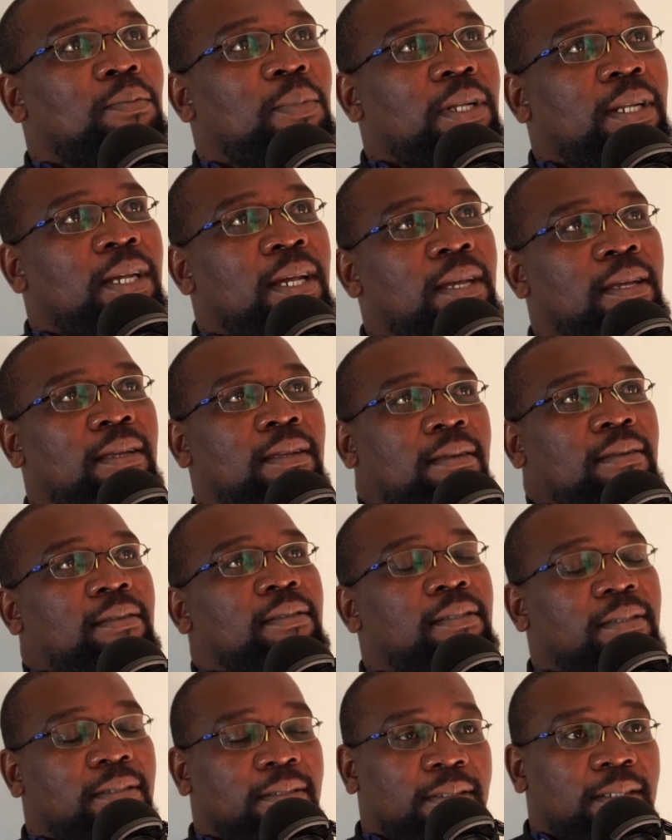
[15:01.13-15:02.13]
But hey,
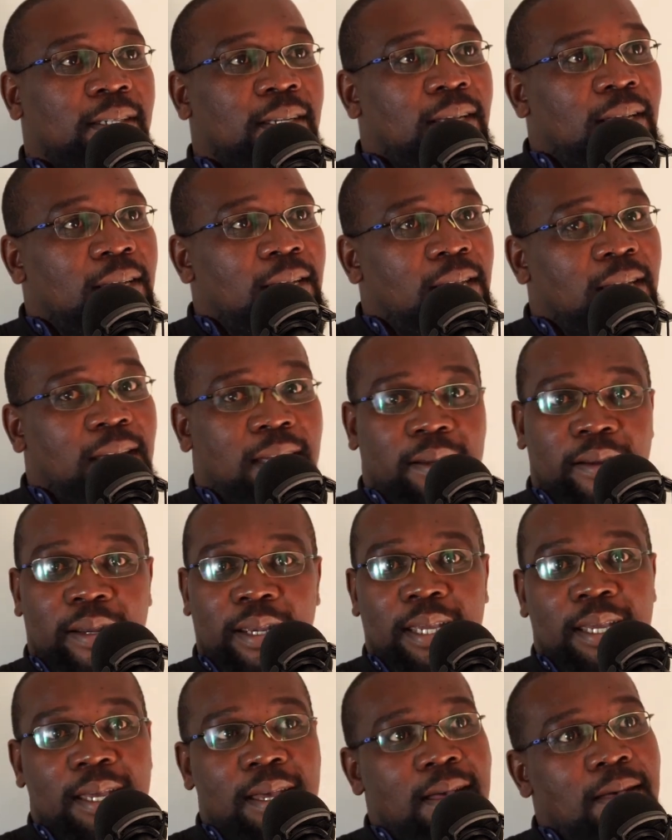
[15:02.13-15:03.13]
here I
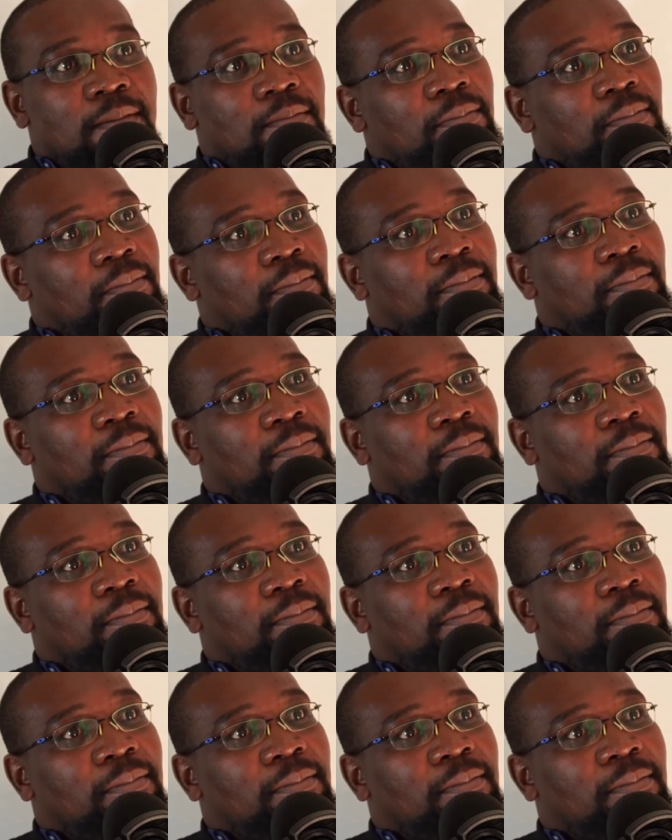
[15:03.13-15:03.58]
am.